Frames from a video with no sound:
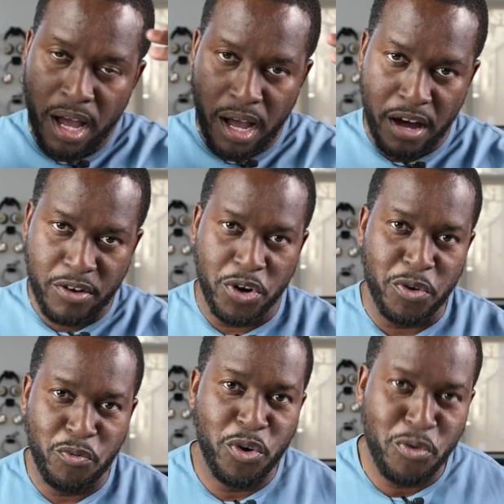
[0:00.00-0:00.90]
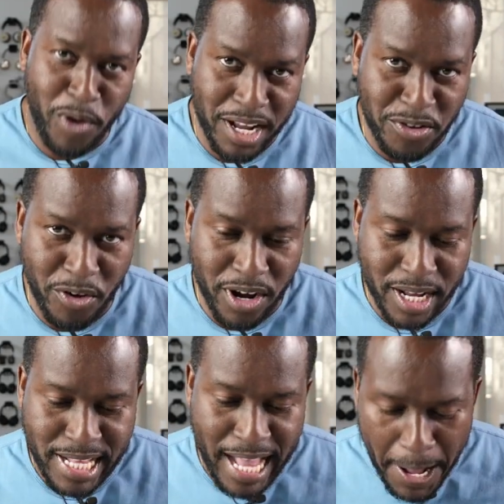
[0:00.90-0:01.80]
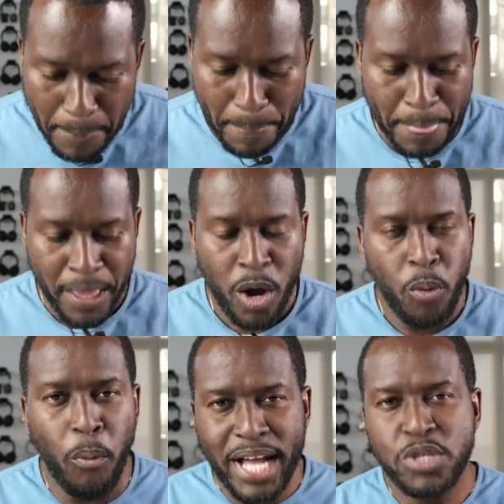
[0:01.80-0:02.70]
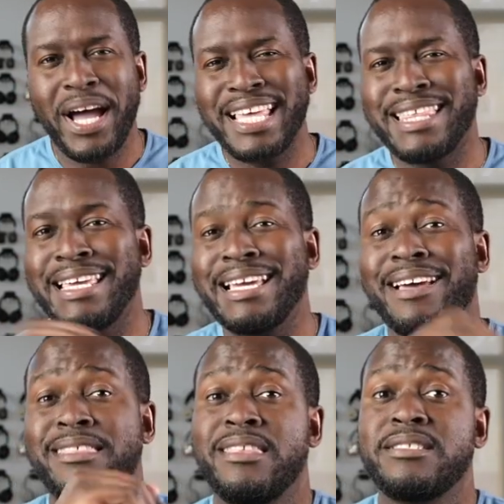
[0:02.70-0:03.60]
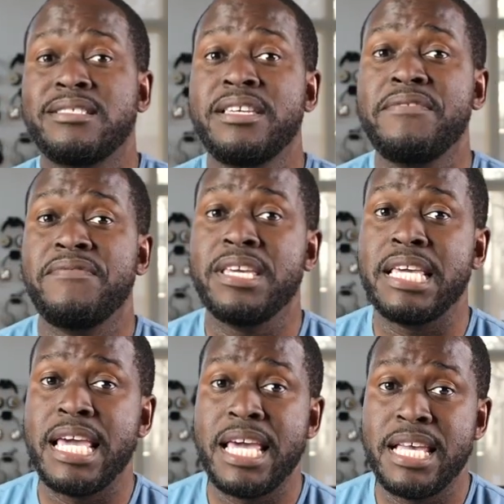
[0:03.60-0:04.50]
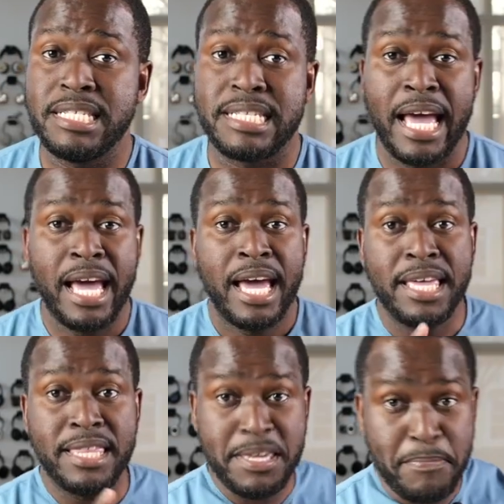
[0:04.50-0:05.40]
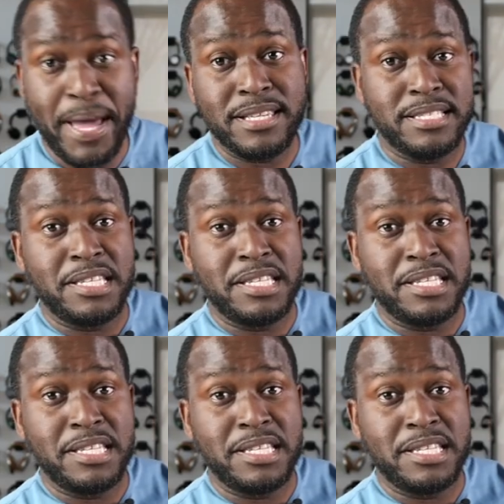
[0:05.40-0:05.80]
God of War Ragnarok. Now, why do I think this TV is the best